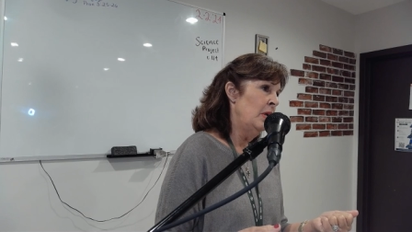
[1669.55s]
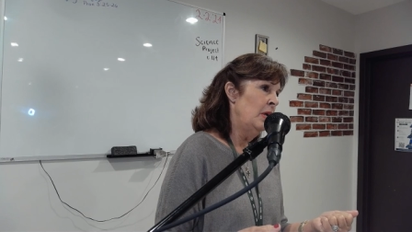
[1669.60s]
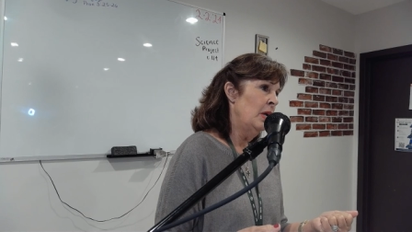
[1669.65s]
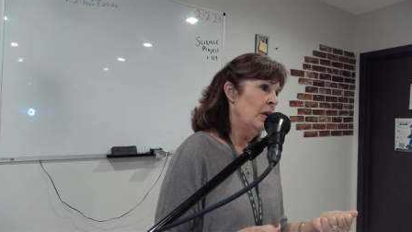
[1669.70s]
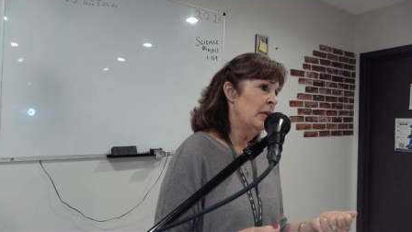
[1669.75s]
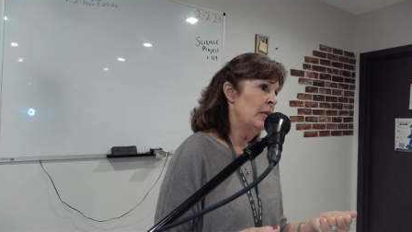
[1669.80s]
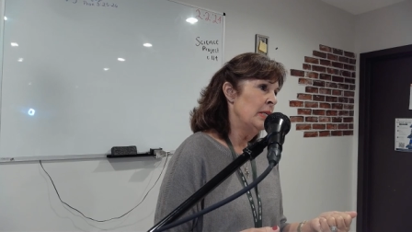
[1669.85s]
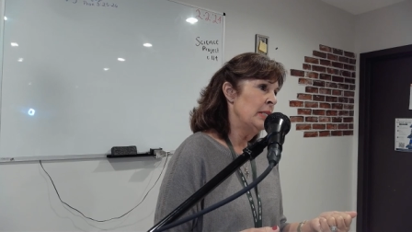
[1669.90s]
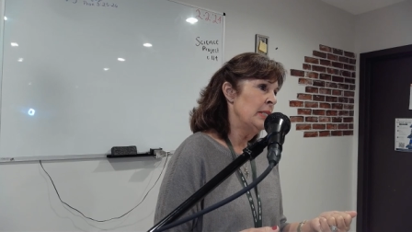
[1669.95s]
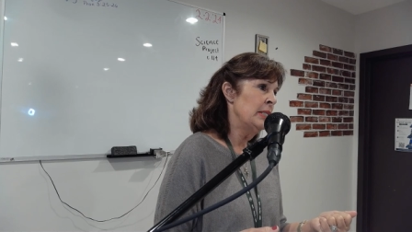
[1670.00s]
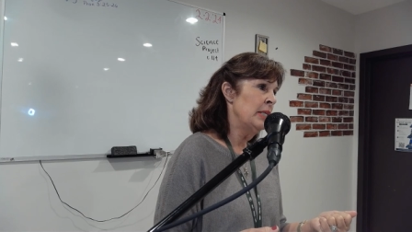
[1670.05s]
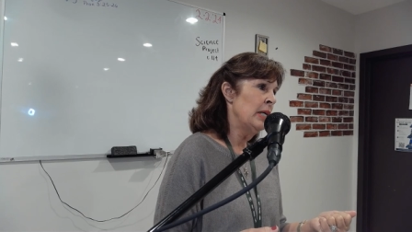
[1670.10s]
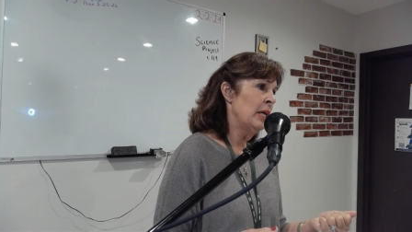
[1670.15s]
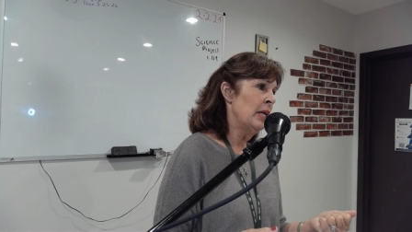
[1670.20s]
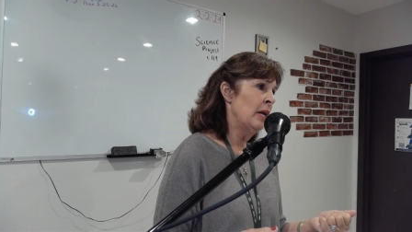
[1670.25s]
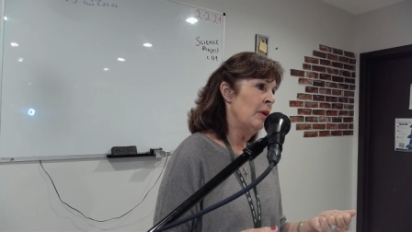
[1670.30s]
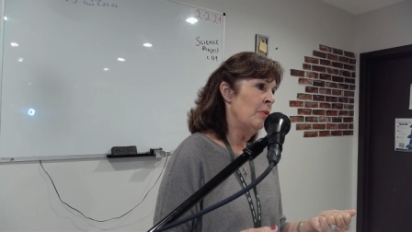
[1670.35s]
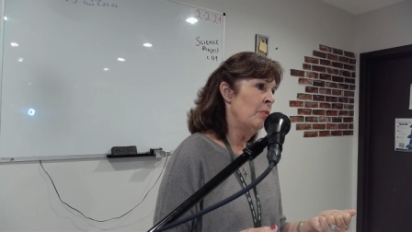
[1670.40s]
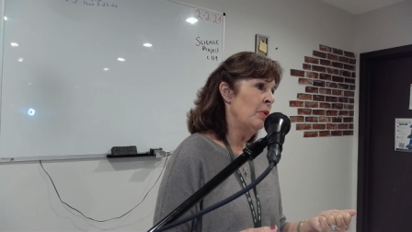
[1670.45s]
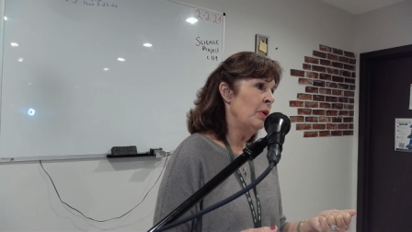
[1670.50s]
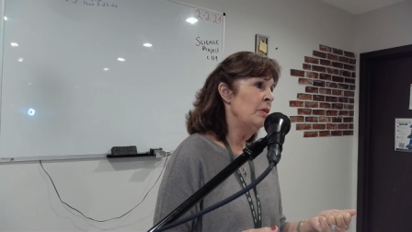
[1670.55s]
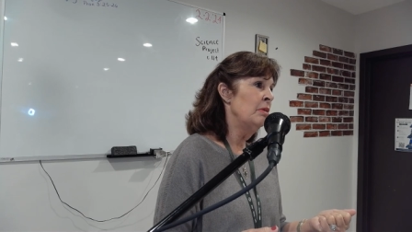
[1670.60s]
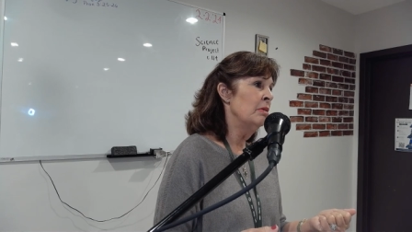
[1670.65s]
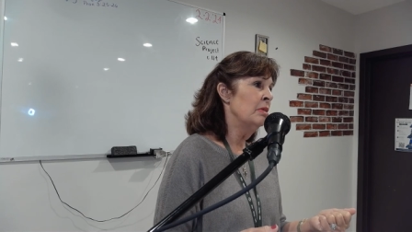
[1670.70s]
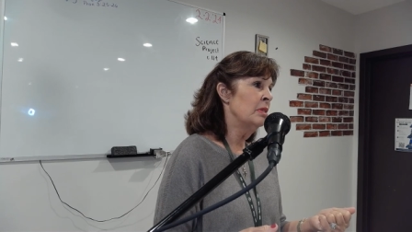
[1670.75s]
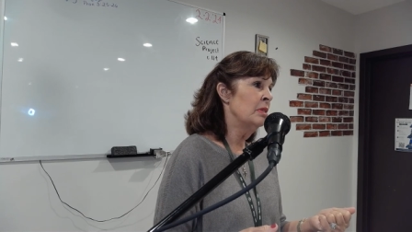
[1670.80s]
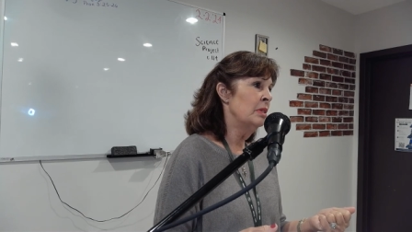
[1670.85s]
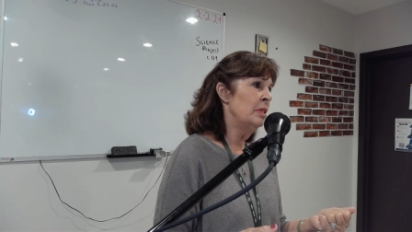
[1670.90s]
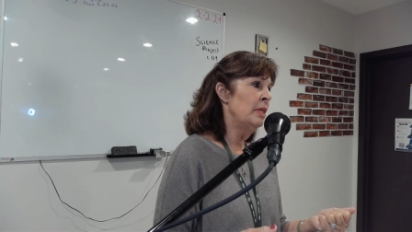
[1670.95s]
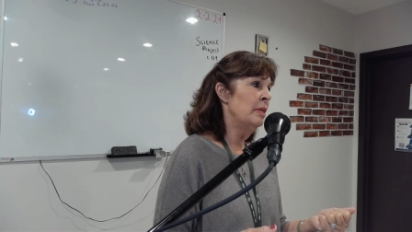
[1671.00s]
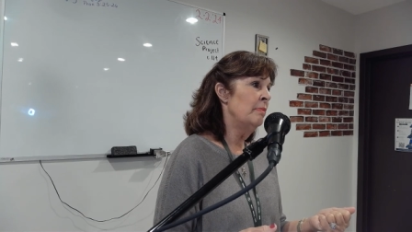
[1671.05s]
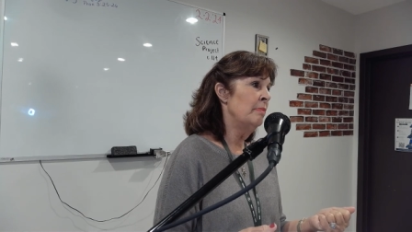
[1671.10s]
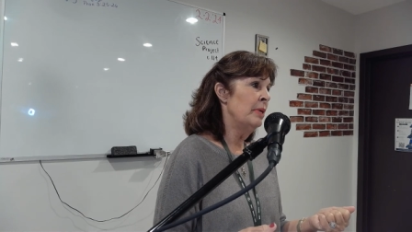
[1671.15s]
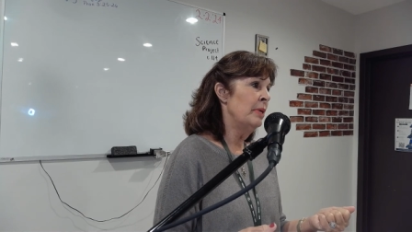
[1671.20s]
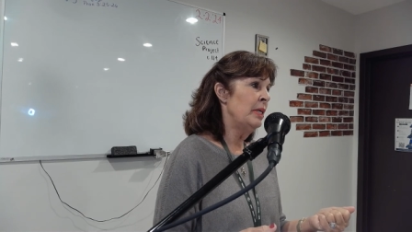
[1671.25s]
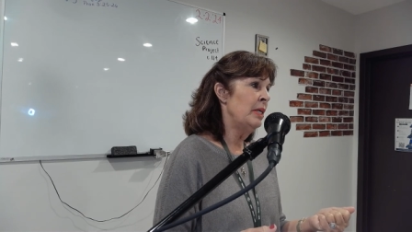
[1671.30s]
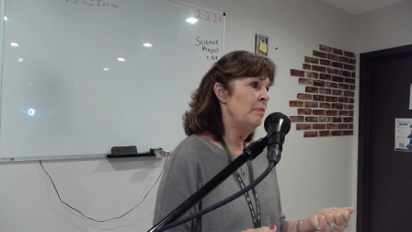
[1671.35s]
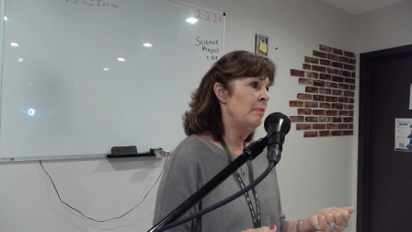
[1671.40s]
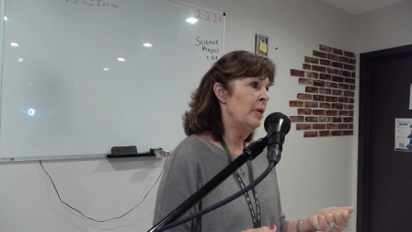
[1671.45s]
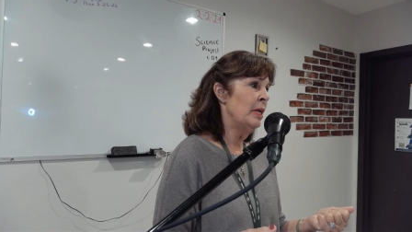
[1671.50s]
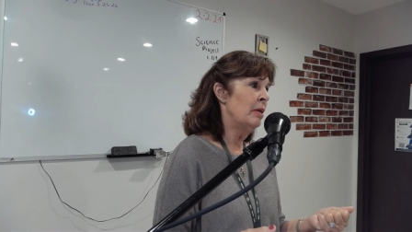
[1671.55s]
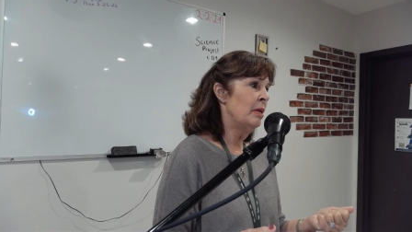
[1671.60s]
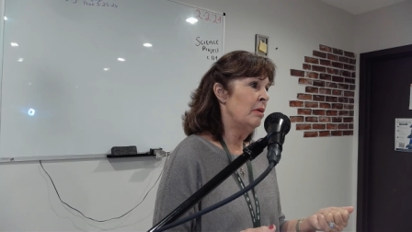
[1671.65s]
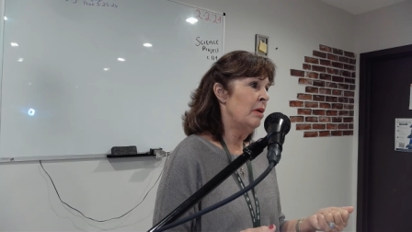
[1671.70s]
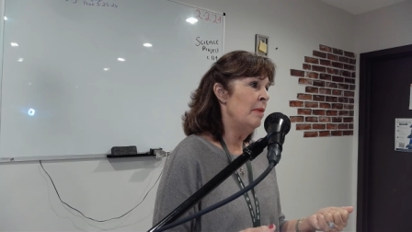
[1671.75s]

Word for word: and I said, I want you to clean up my email.